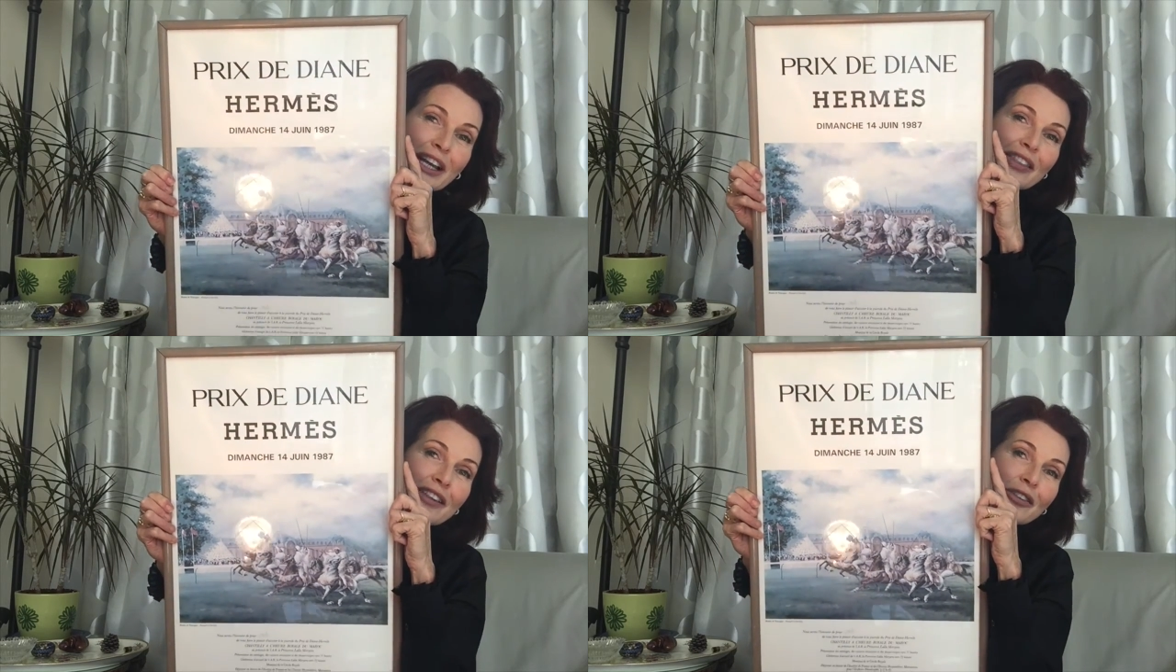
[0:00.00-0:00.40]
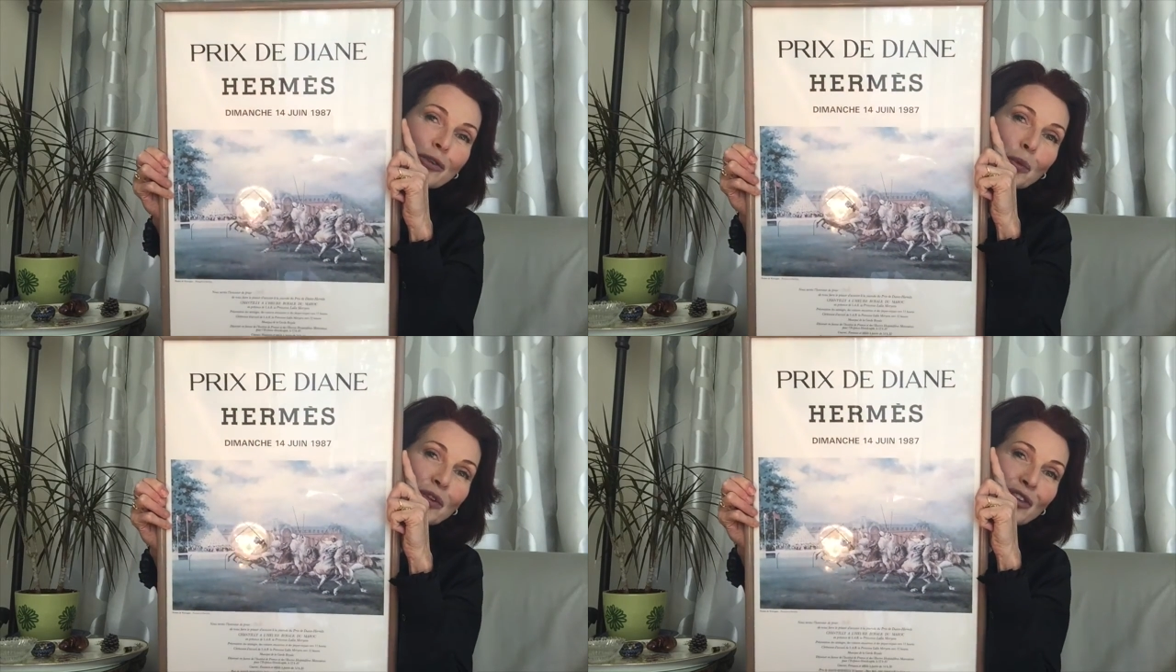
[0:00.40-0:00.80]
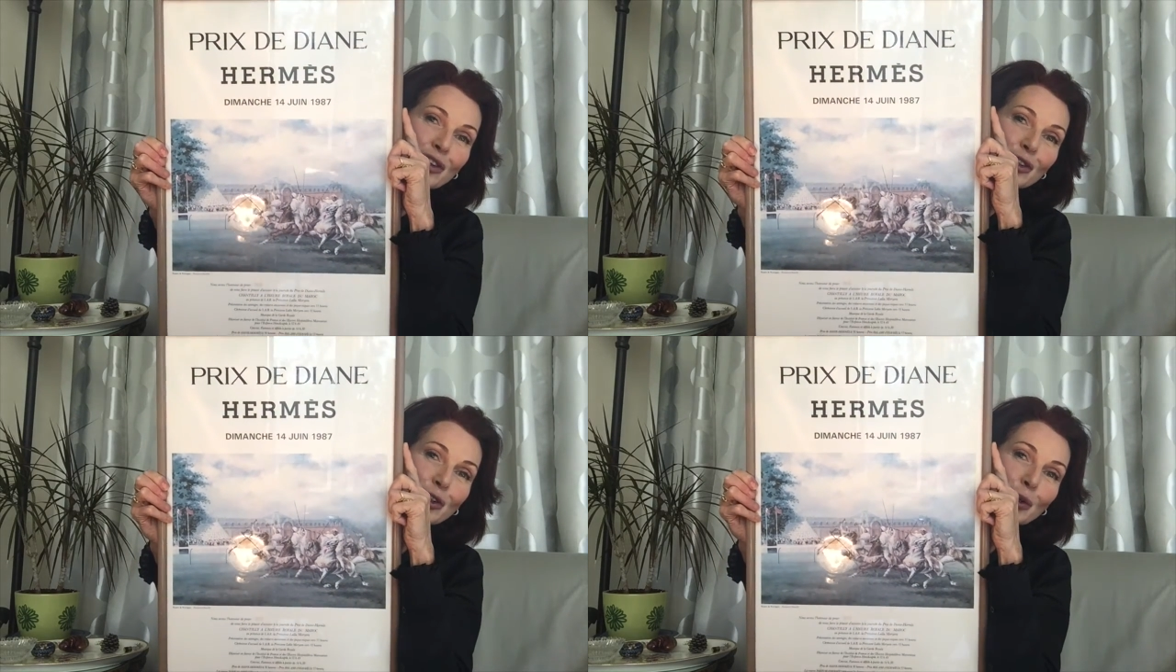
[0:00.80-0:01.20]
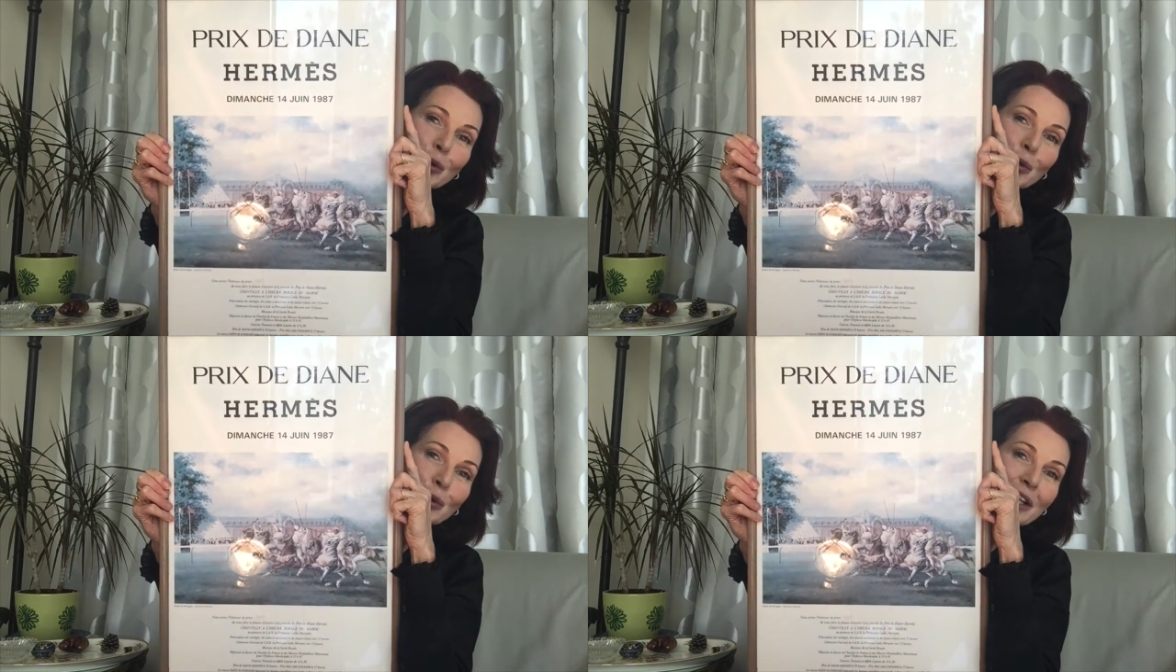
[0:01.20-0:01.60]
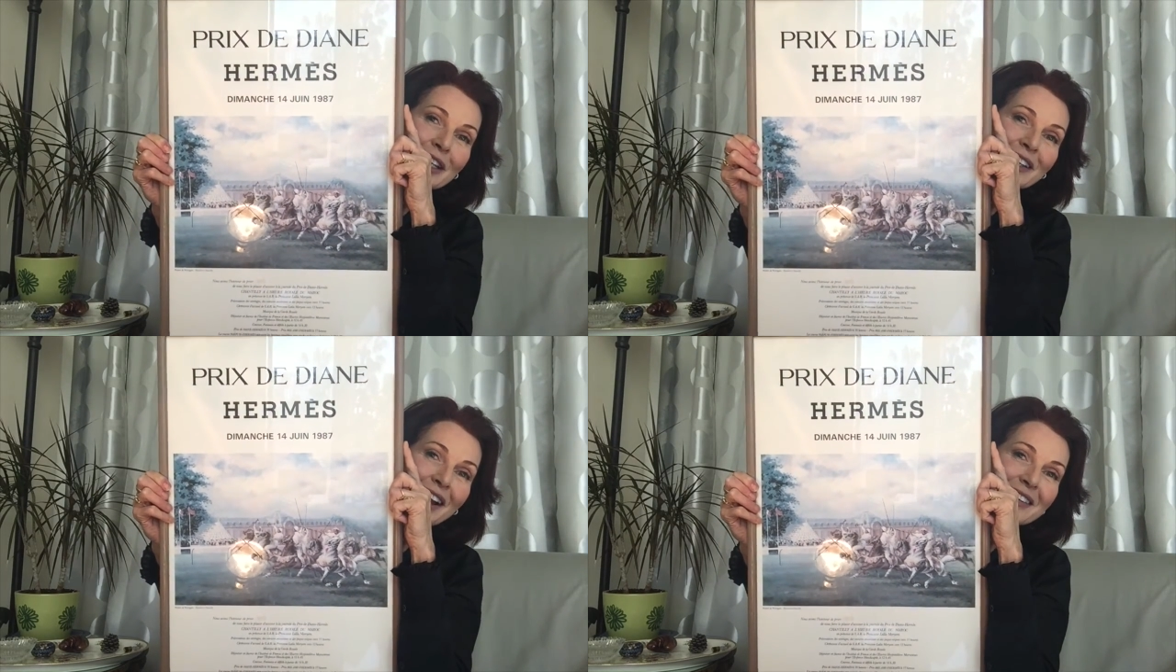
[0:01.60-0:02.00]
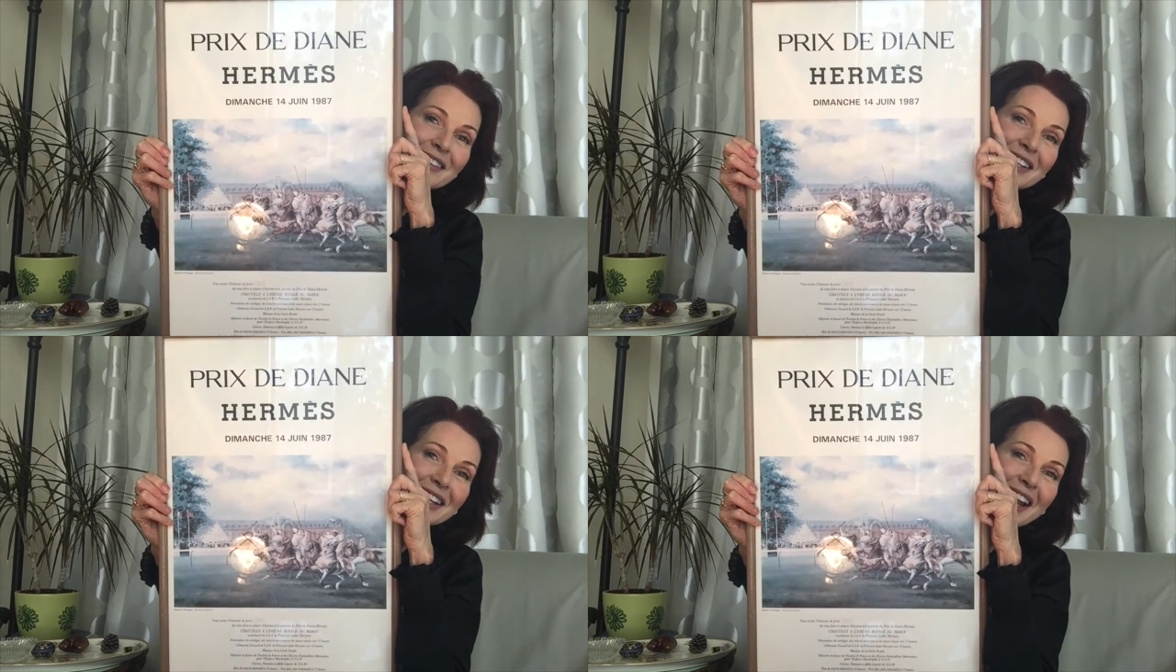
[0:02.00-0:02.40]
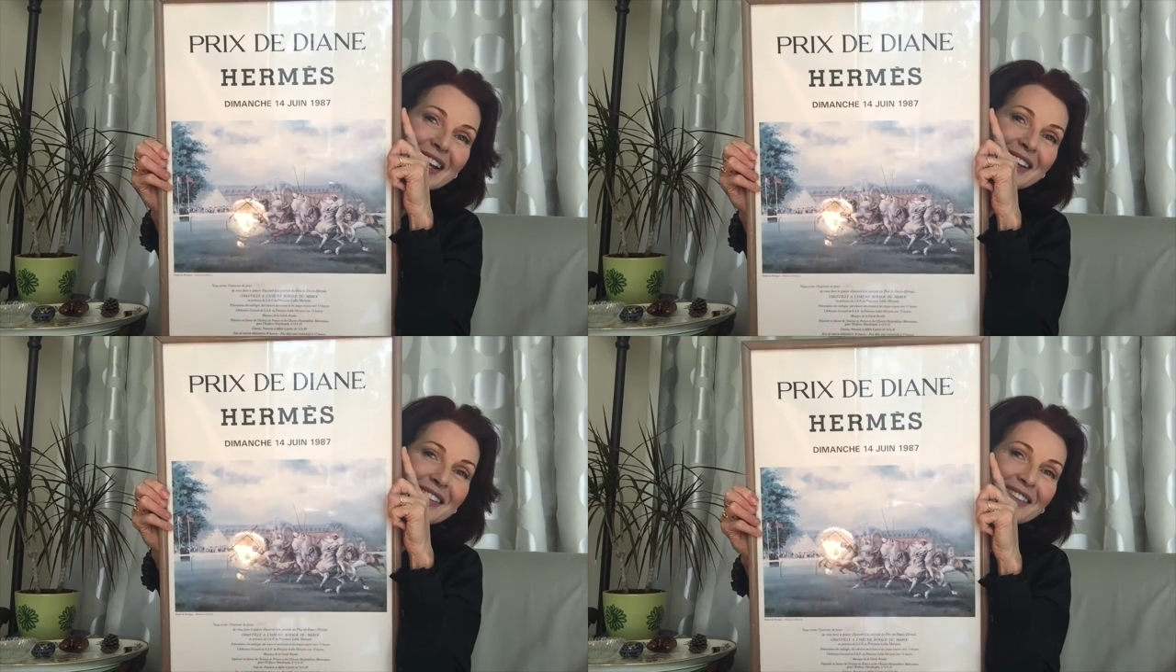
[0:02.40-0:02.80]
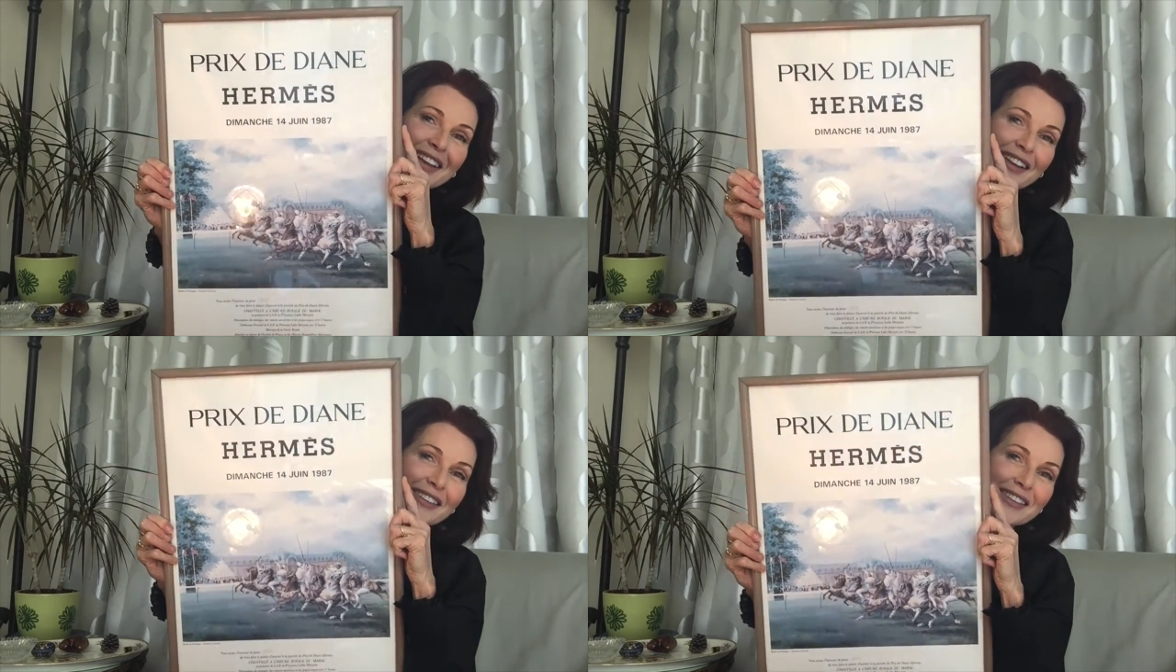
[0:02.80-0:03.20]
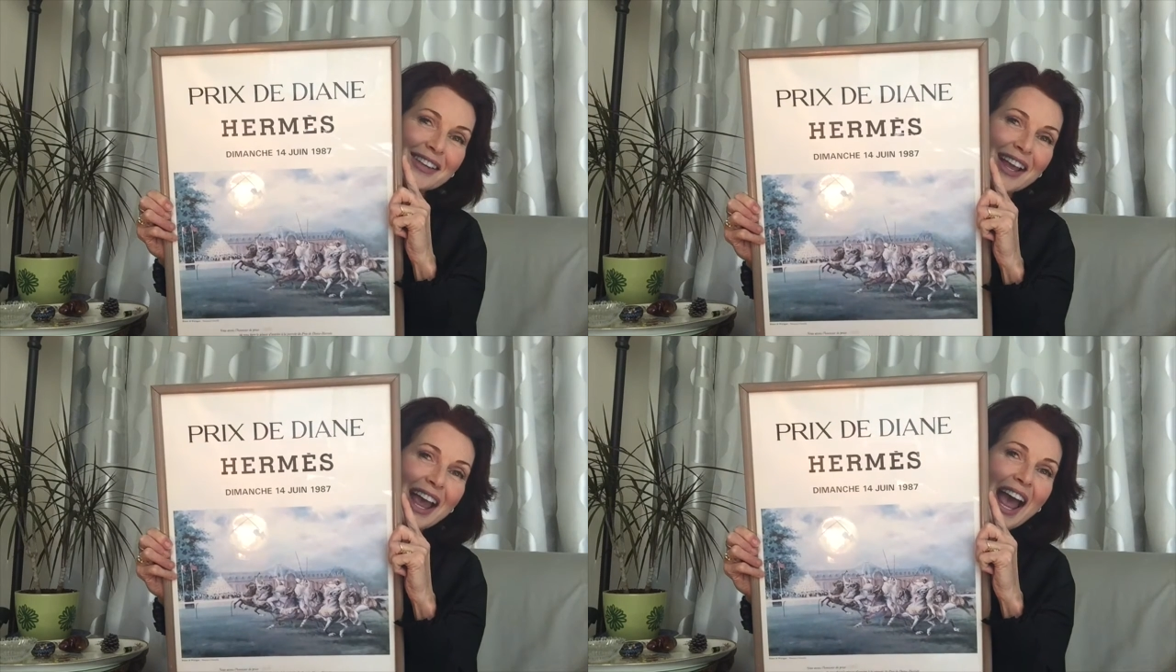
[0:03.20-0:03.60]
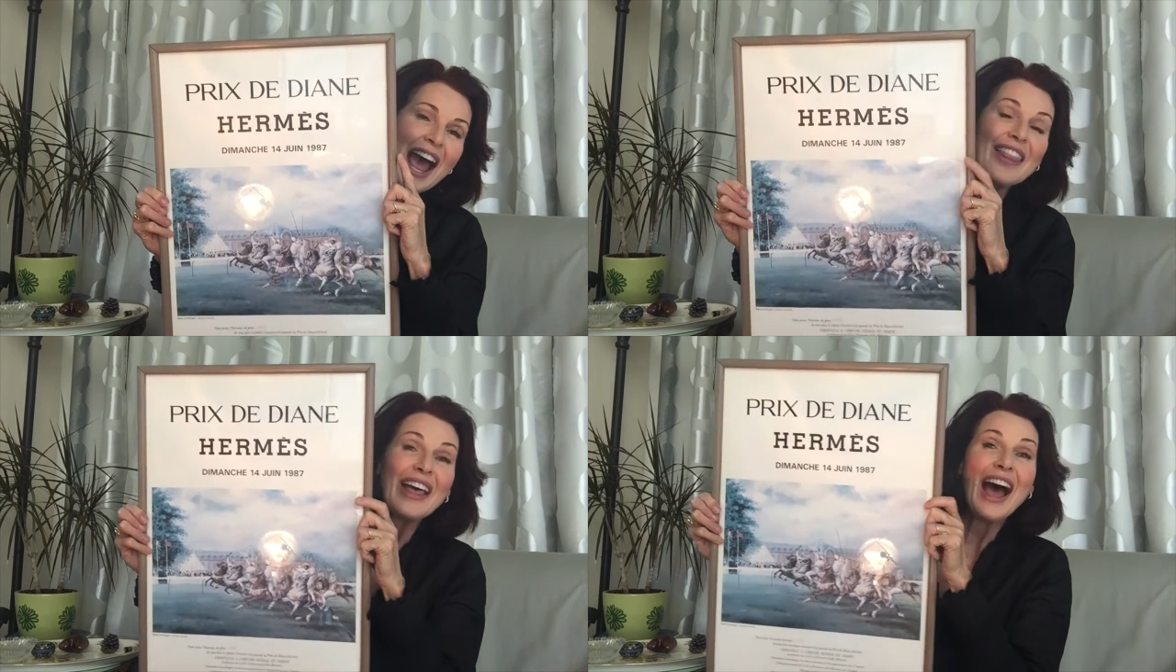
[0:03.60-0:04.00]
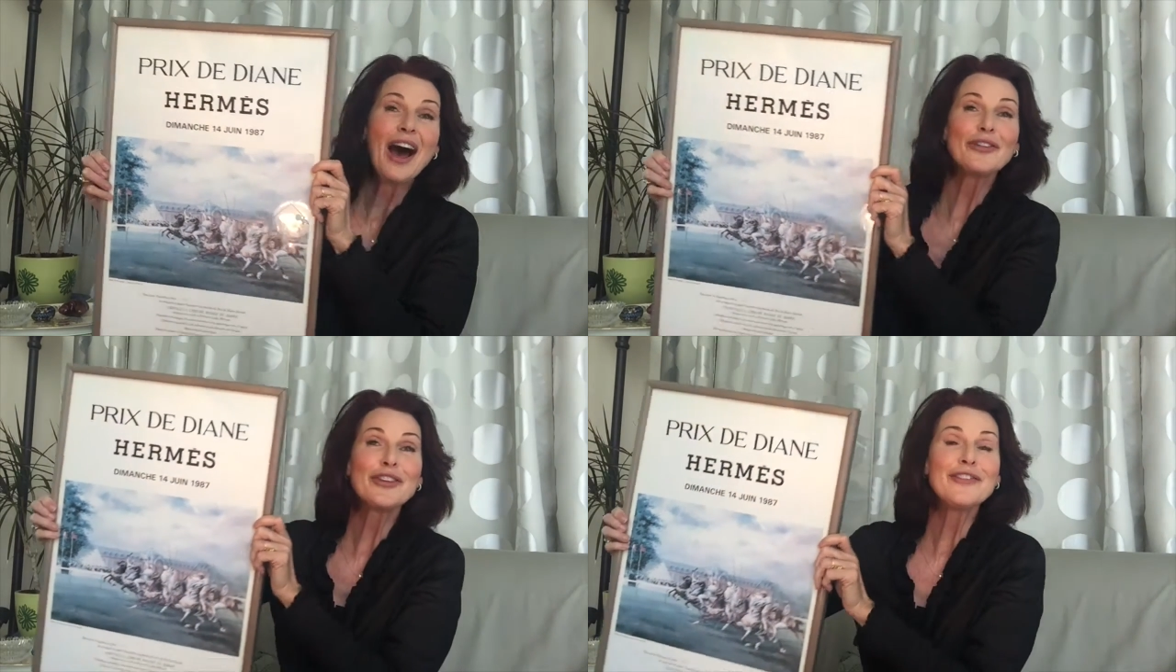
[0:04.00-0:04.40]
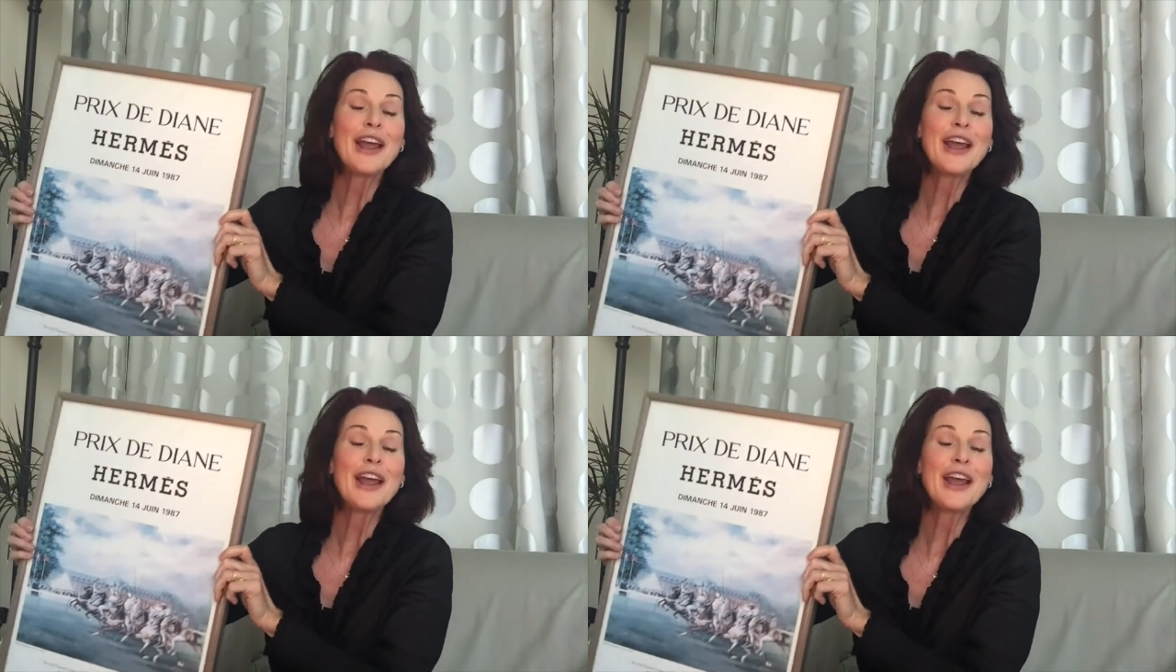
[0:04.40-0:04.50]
This was in June in 1986, and the House of